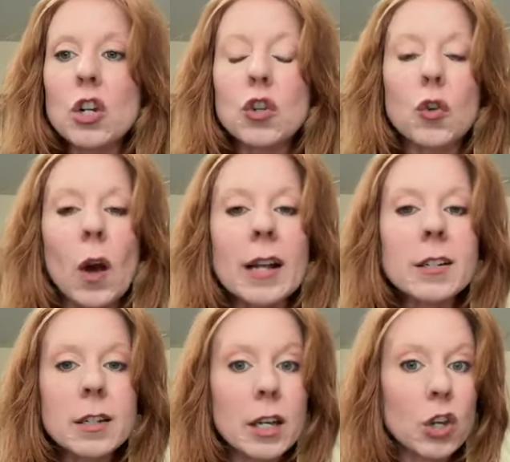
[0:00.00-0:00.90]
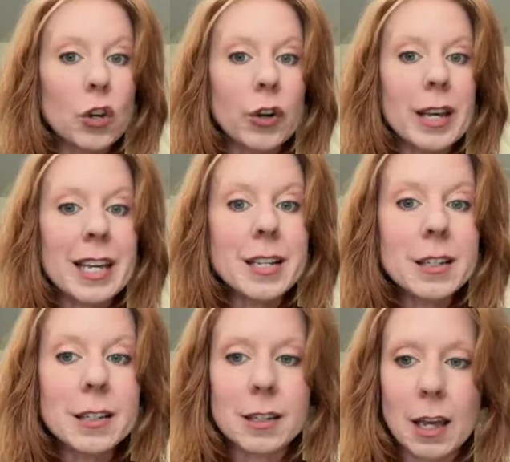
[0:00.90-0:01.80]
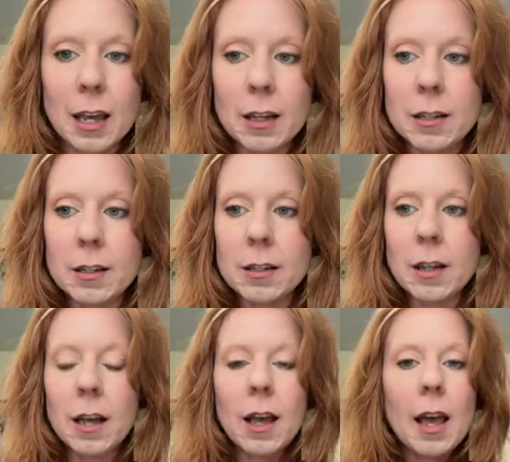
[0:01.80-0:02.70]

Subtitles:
trusting your instincts